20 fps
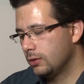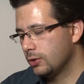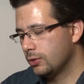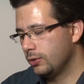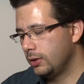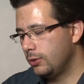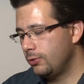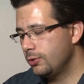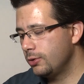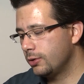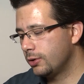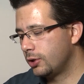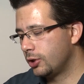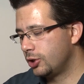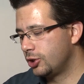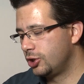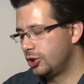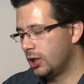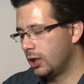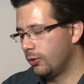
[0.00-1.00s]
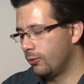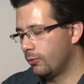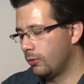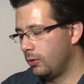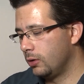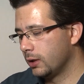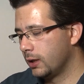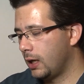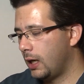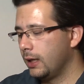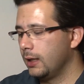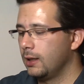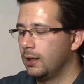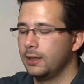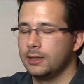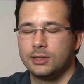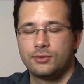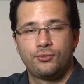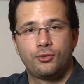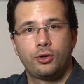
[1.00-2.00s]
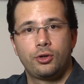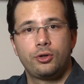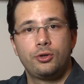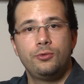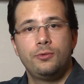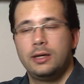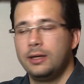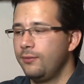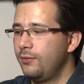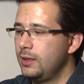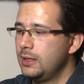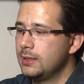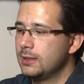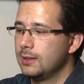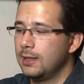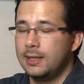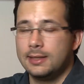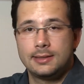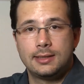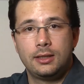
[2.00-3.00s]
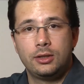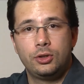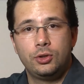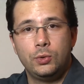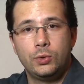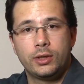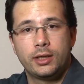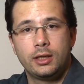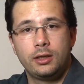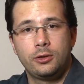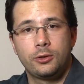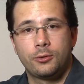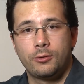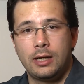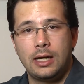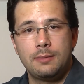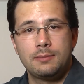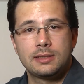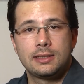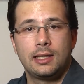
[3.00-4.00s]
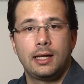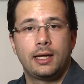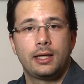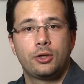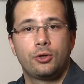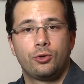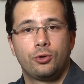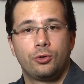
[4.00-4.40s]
So those are the general guidelines for UAVs less than 2 kilograms, like